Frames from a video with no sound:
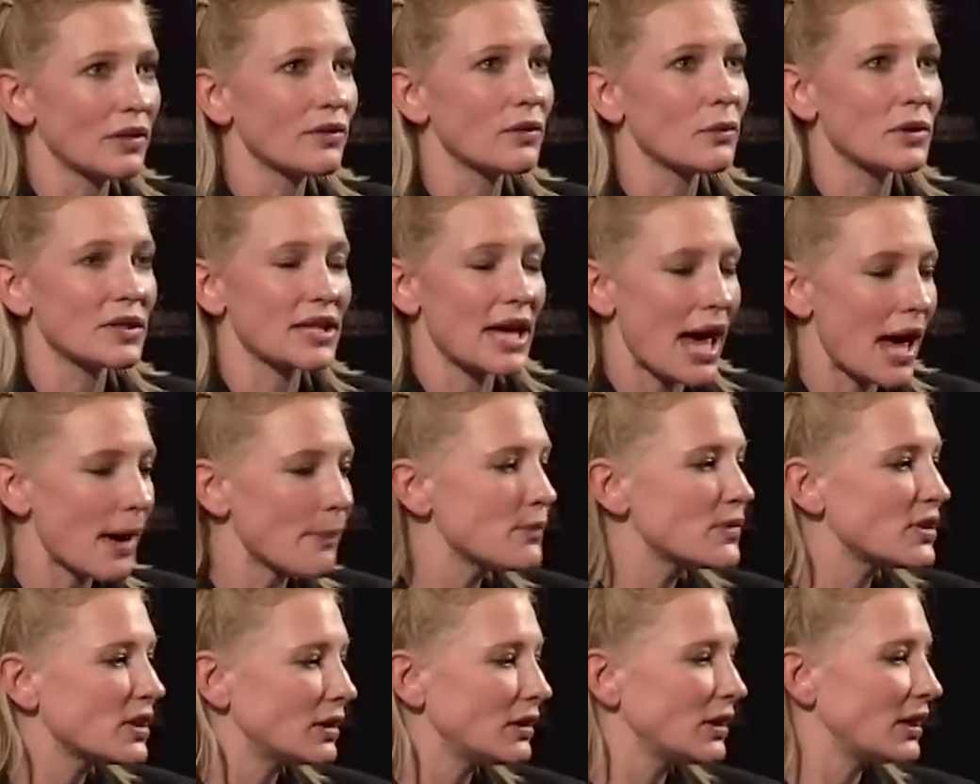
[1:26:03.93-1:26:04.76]
If it was
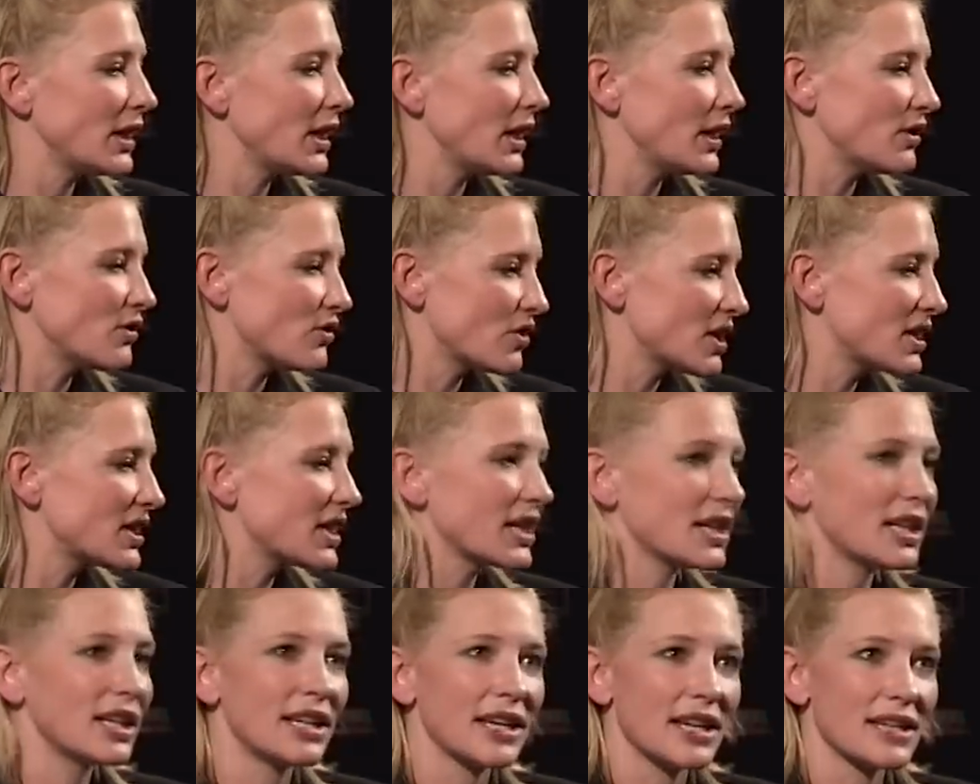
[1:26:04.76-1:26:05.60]
absolutely
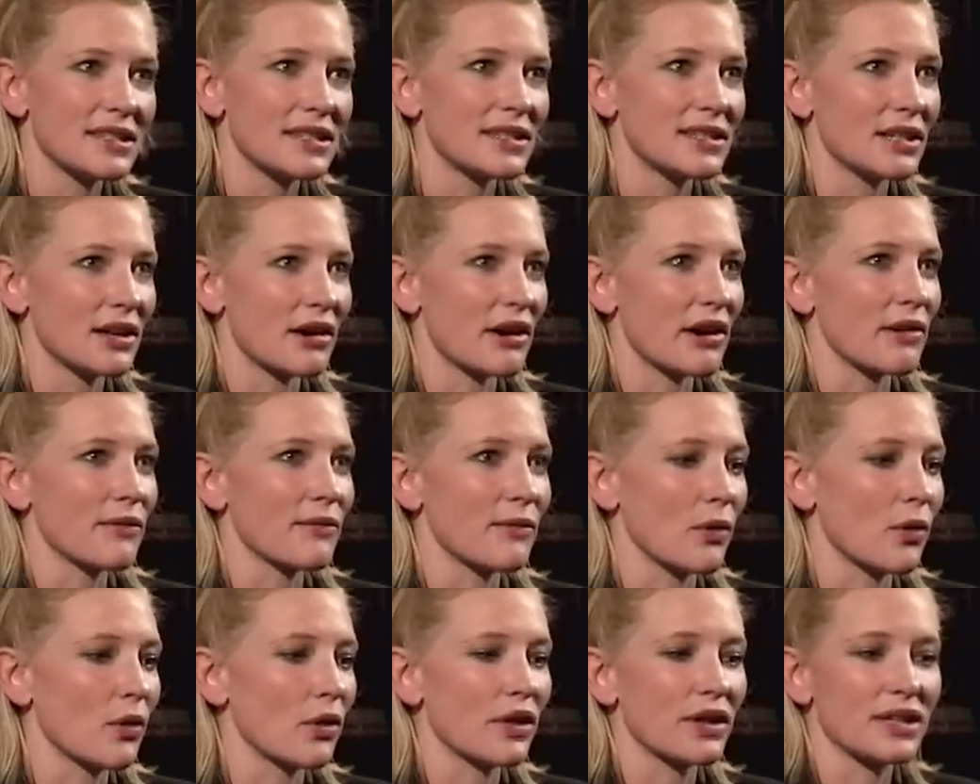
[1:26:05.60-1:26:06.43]
intrinsically necessary
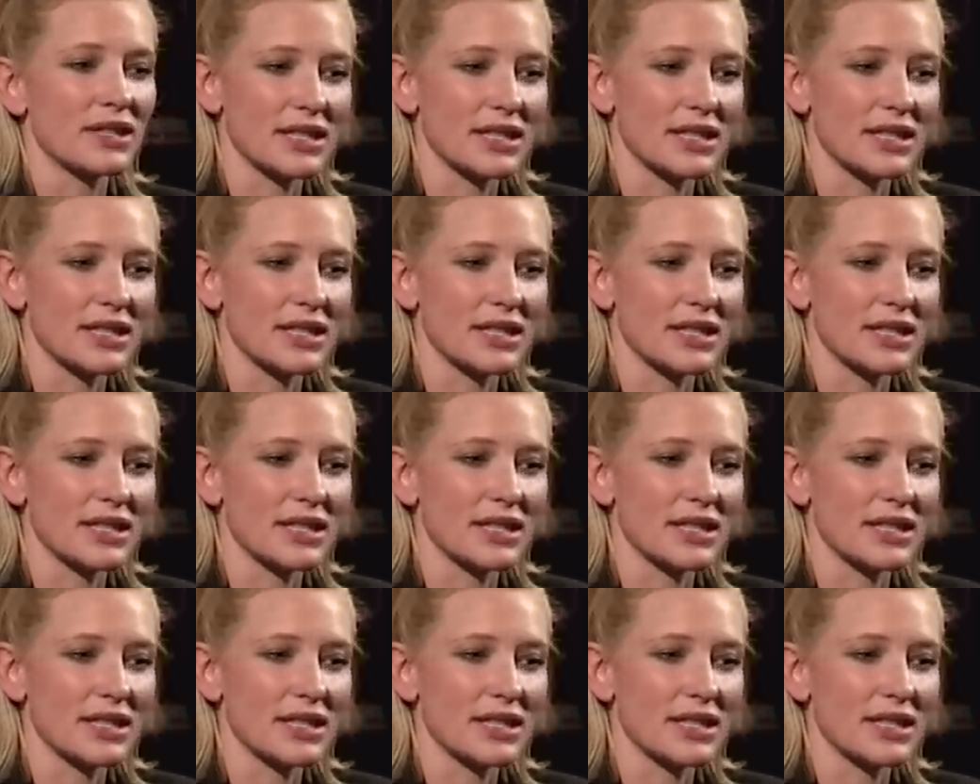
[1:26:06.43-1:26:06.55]
for the